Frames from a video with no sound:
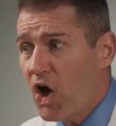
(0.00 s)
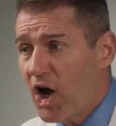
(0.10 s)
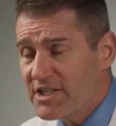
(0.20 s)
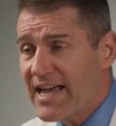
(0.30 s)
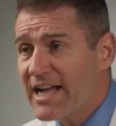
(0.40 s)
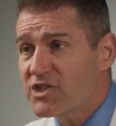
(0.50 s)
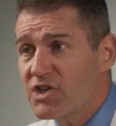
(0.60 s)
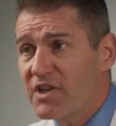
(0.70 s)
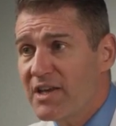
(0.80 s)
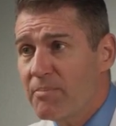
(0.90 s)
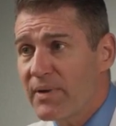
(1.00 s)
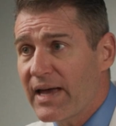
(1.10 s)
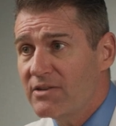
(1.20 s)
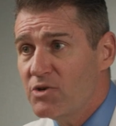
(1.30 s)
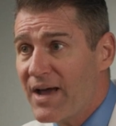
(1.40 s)
attached to the
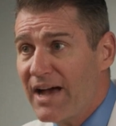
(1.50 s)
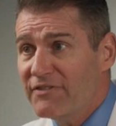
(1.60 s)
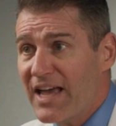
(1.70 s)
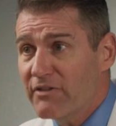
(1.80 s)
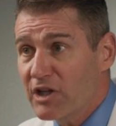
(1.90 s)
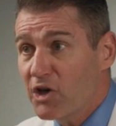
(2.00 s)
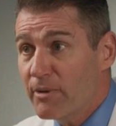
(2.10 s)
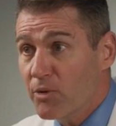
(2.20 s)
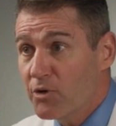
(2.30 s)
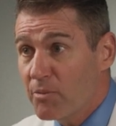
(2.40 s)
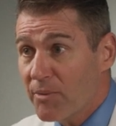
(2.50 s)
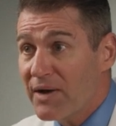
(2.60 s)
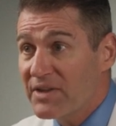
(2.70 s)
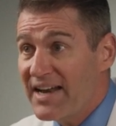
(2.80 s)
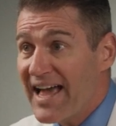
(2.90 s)
implant. You have to have a little bit of room
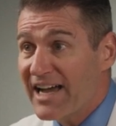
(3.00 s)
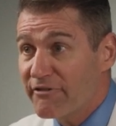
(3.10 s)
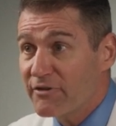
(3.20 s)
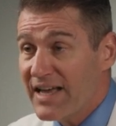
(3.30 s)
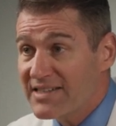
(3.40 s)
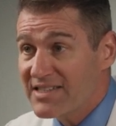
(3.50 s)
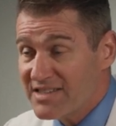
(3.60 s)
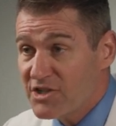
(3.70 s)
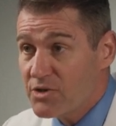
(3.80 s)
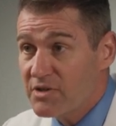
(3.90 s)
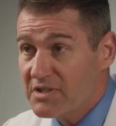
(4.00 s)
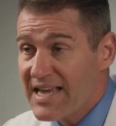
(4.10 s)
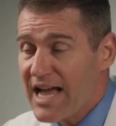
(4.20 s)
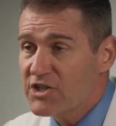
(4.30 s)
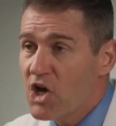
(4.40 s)
around the neck for that tissue to
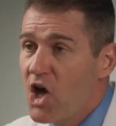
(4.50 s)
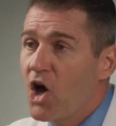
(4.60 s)
attach.